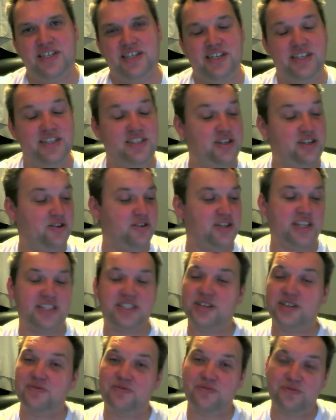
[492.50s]
So
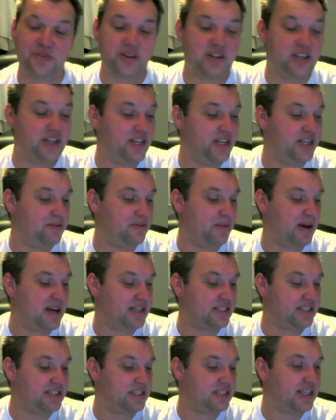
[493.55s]
that's a really
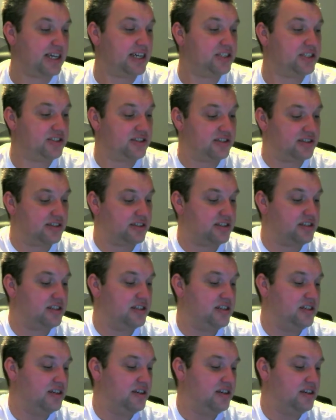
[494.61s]
bad design choice.